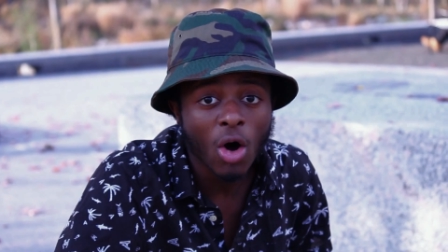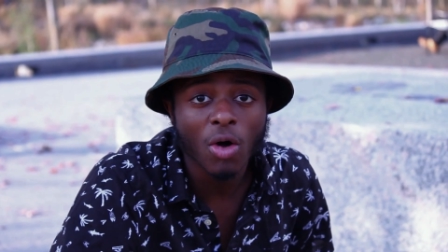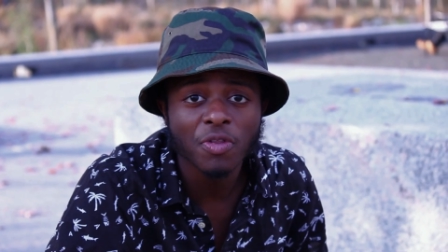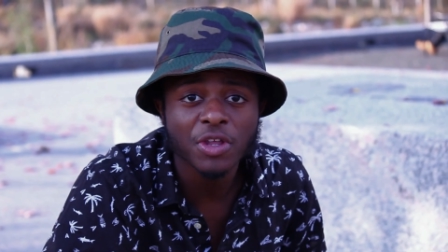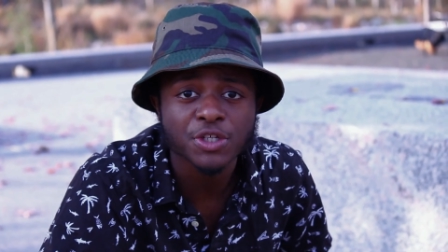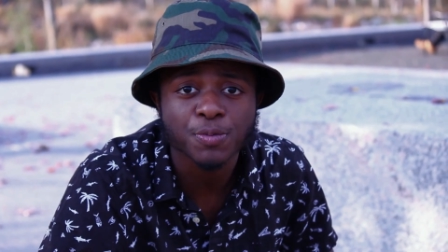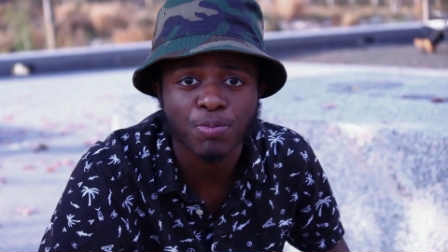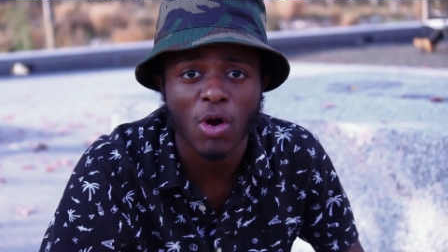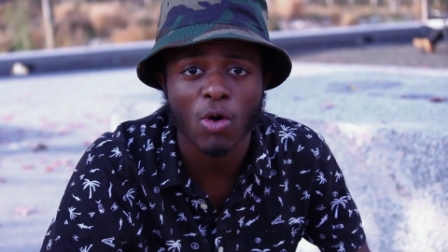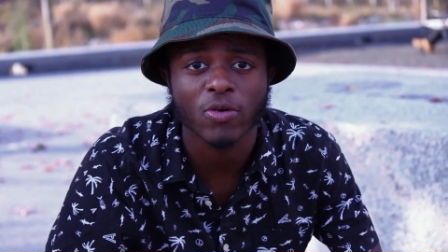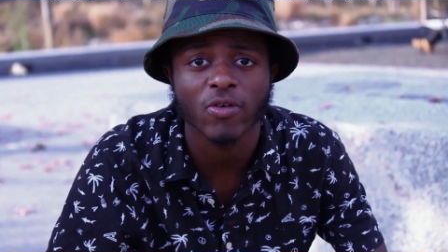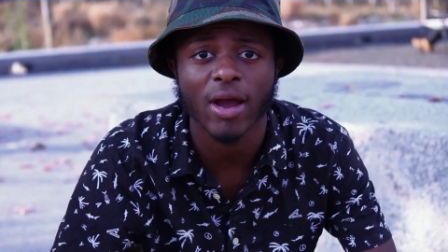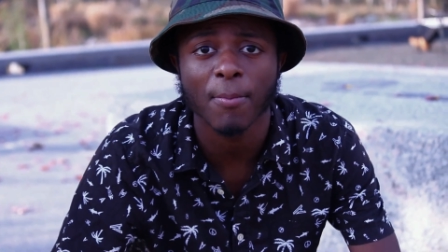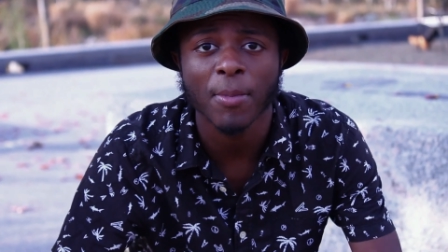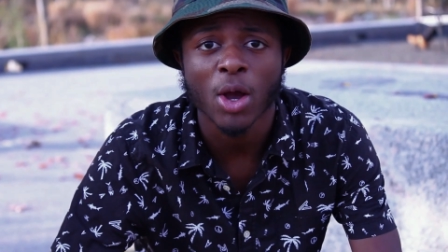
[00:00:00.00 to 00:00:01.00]
On this
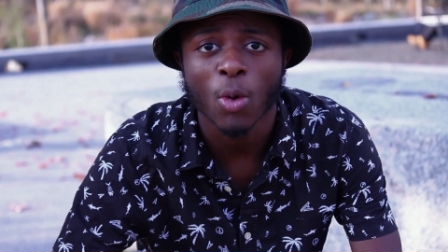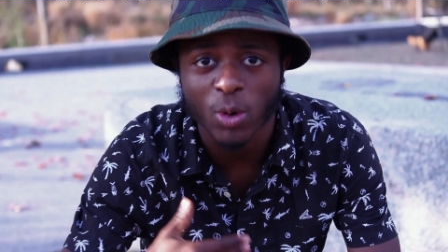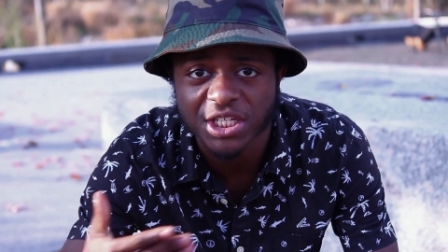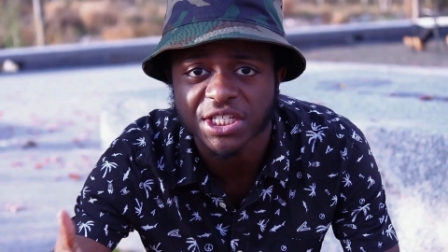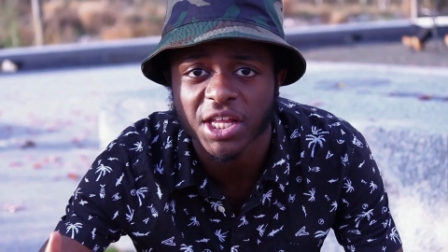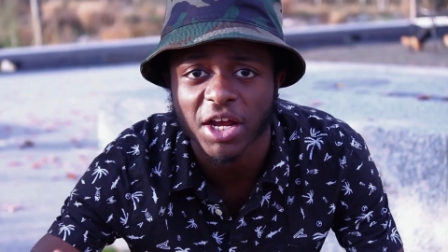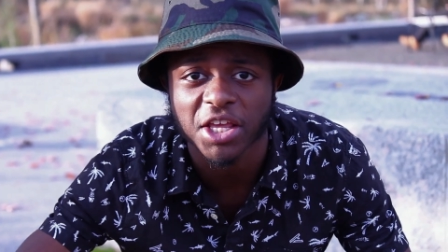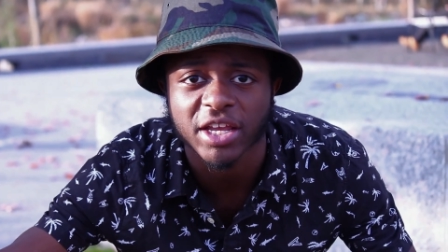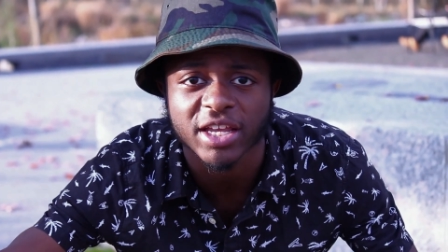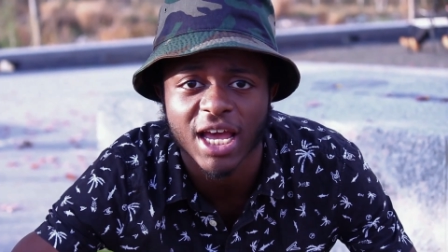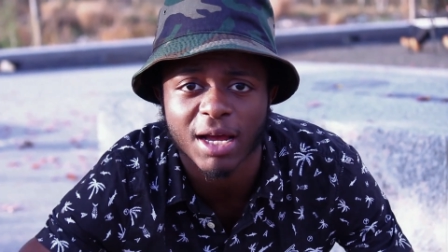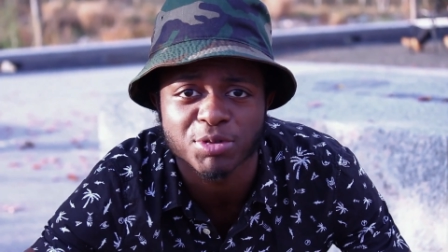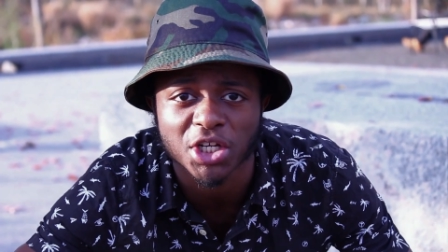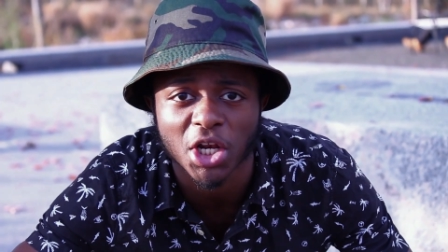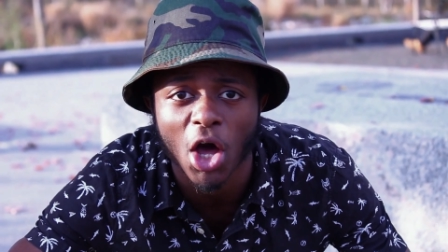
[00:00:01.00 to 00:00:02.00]
program, we study and
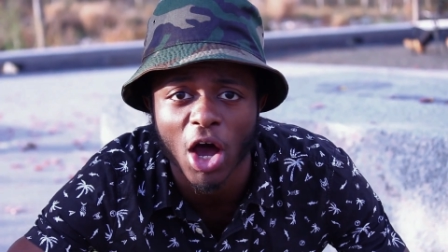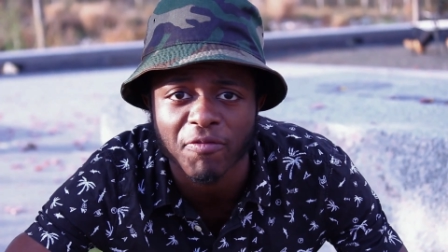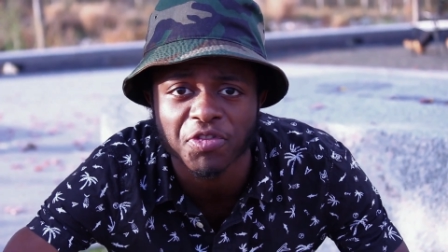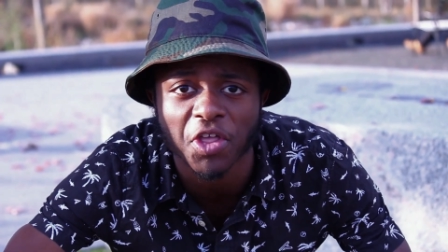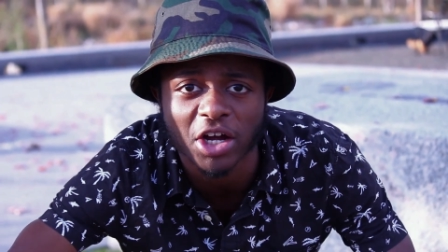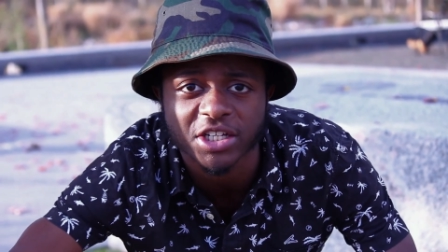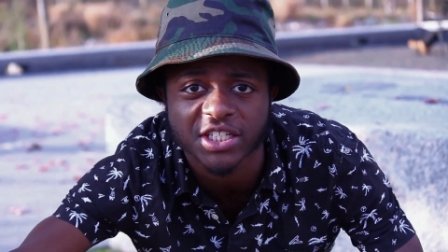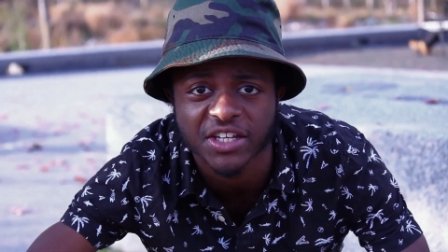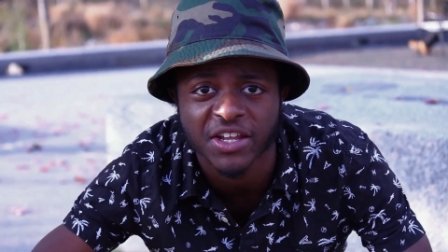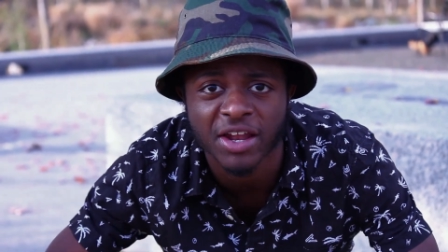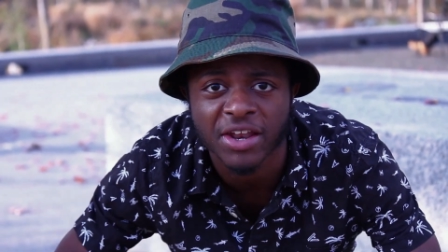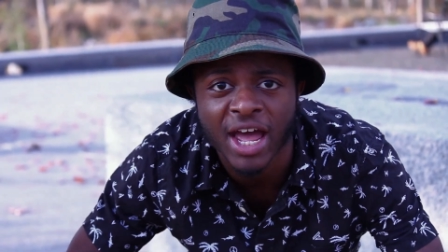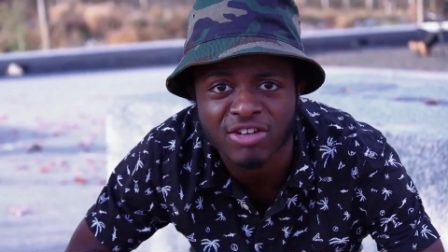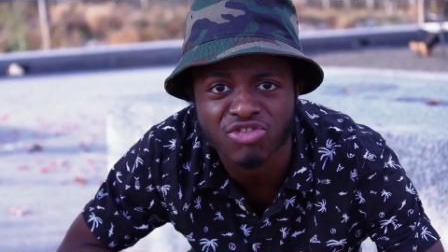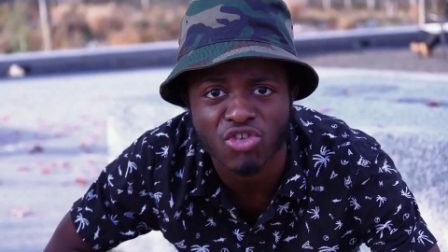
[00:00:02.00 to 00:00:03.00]
capture live thots in
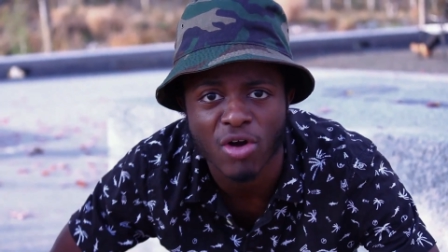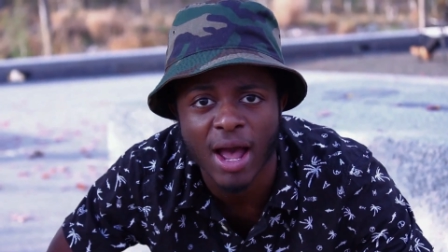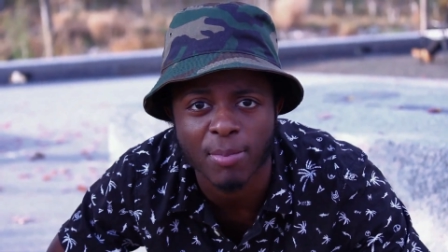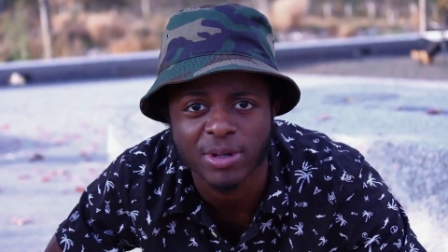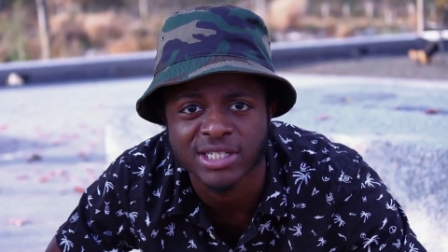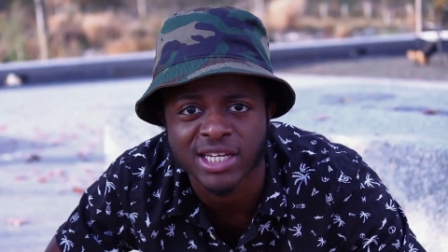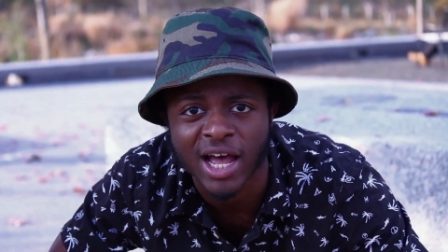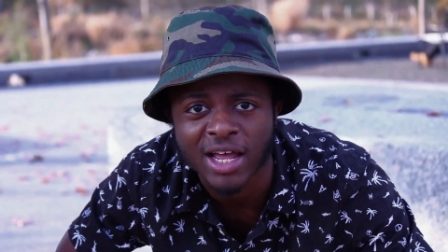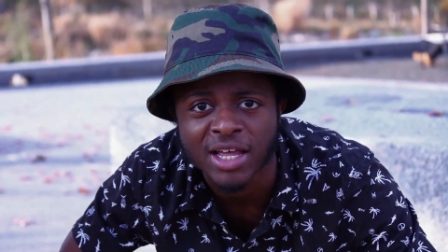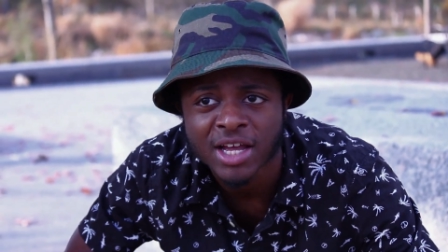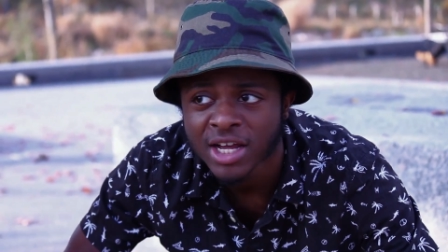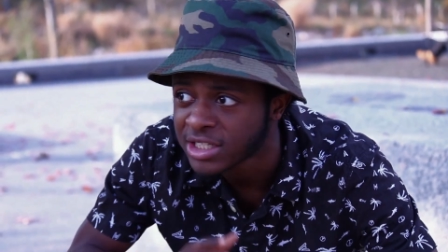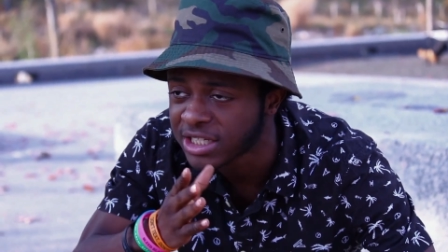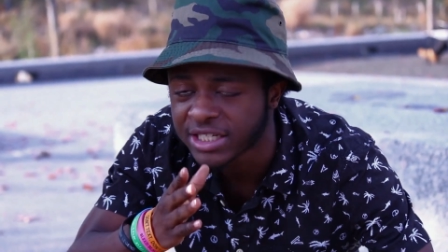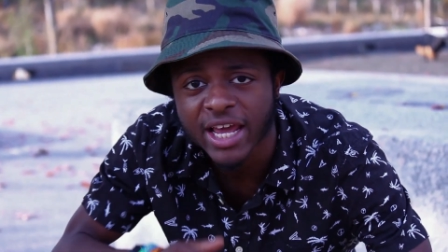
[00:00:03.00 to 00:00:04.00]
their natural habitat.
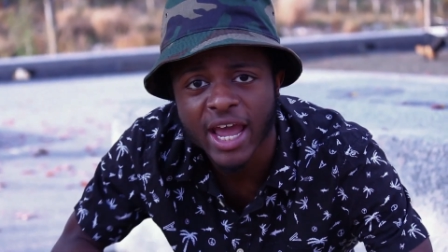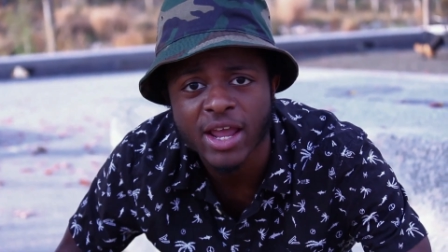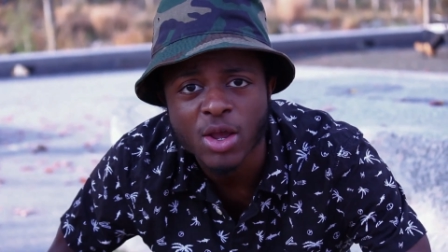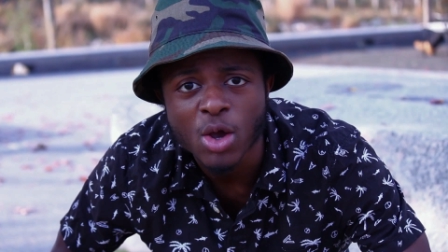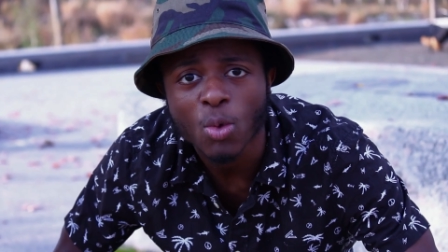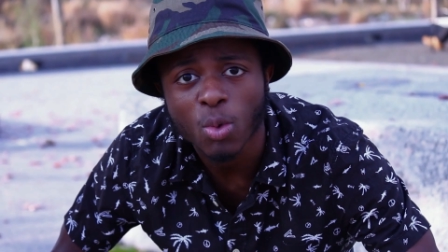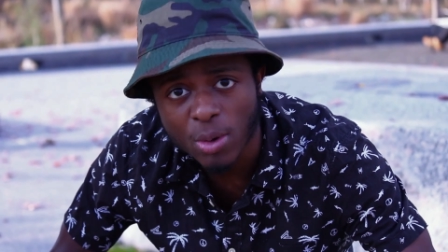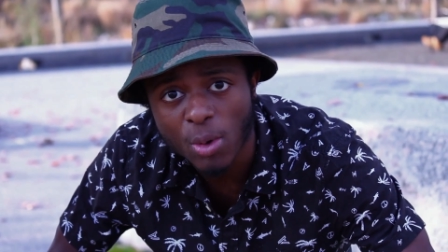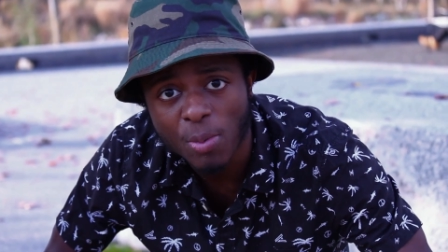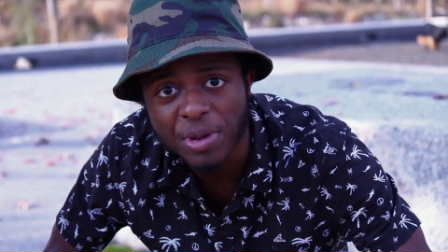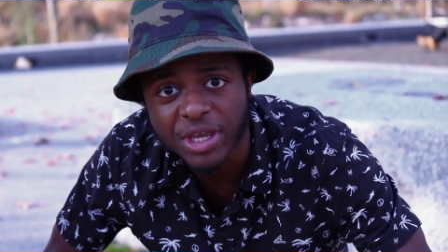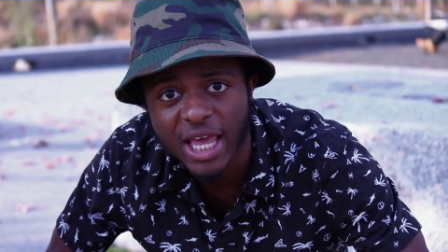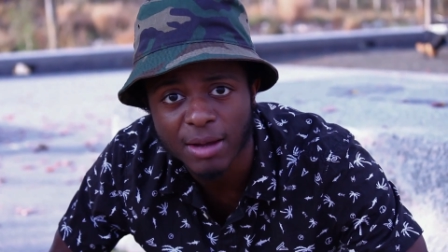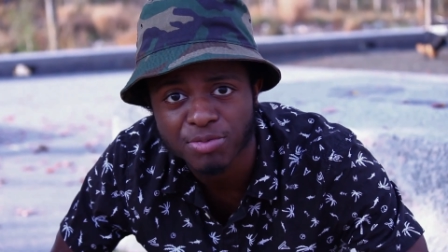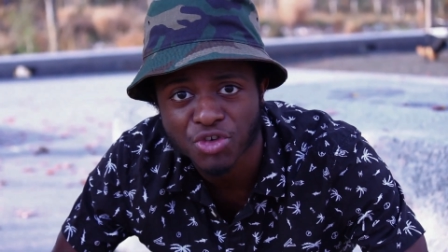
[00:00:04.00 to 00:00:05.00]
Today, we will
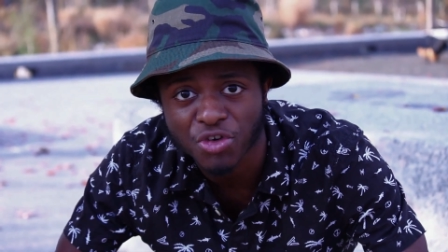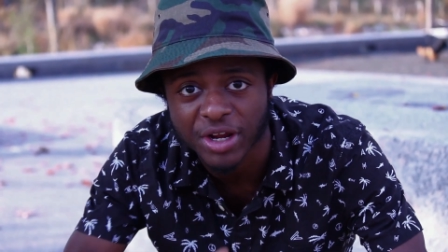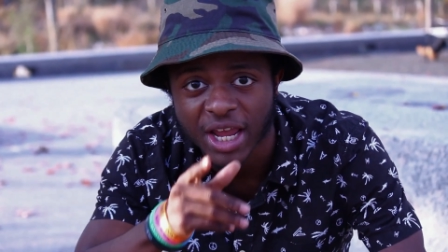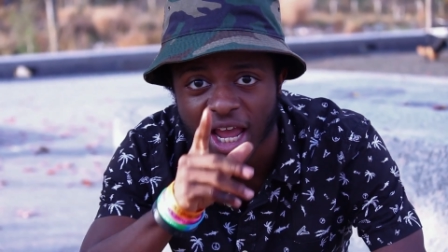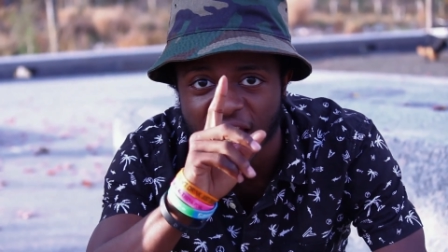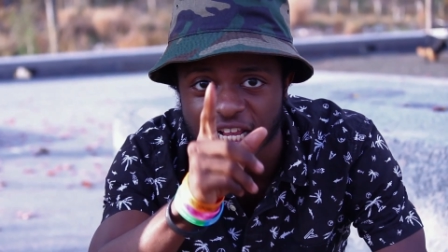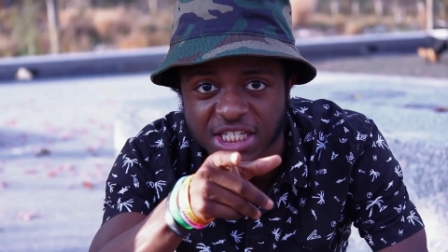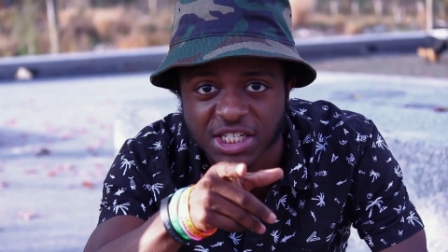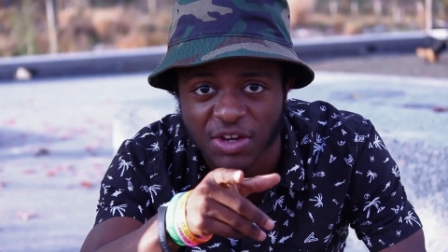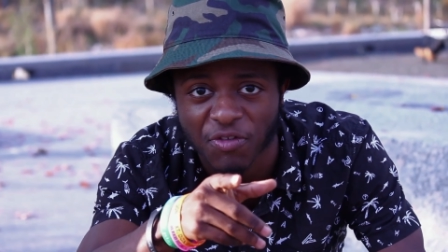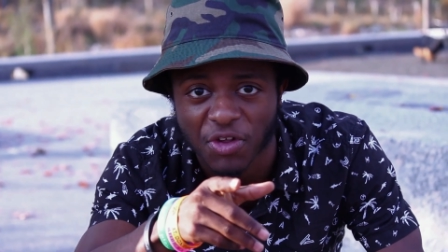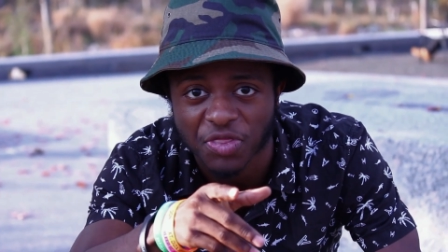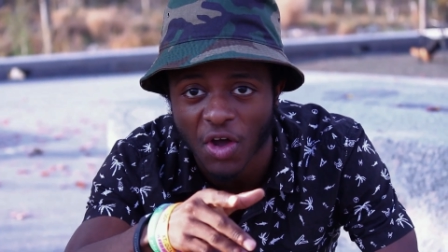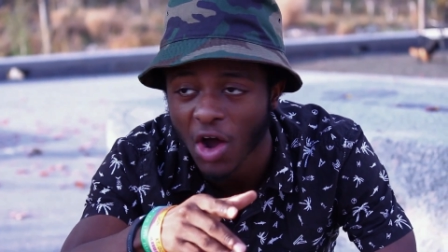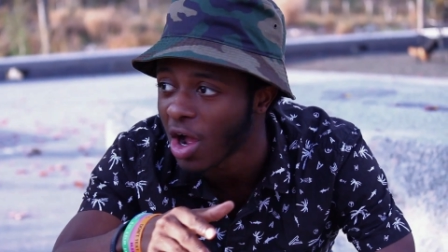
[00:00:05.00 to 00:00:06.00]
be capturing a
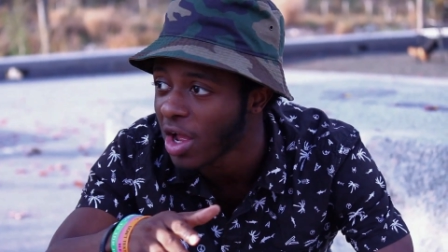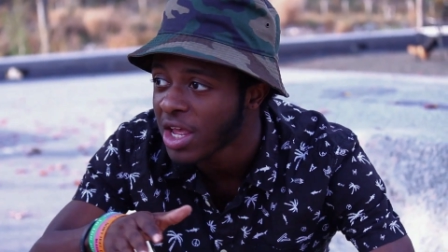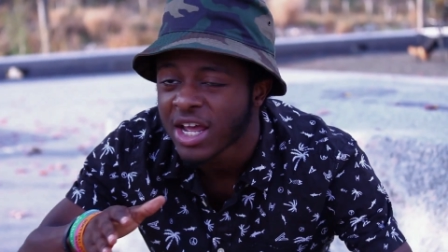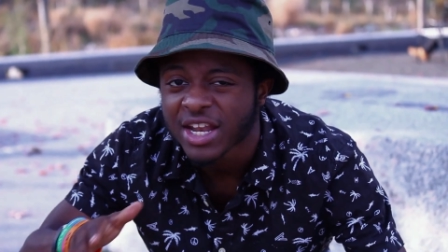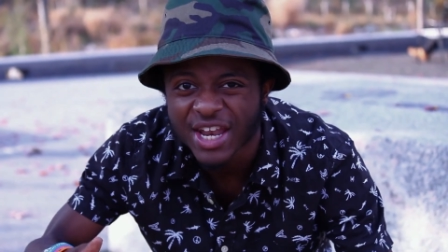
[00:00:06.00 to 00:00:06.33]
civil thot.